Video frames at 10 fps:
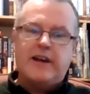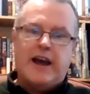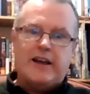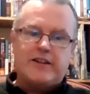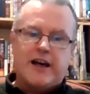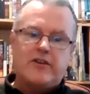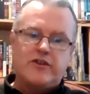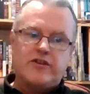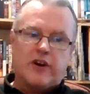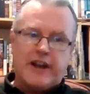
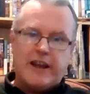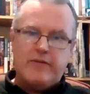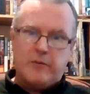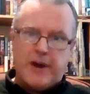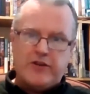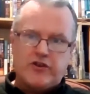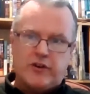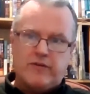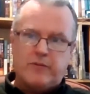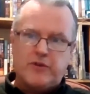Intelligence or information from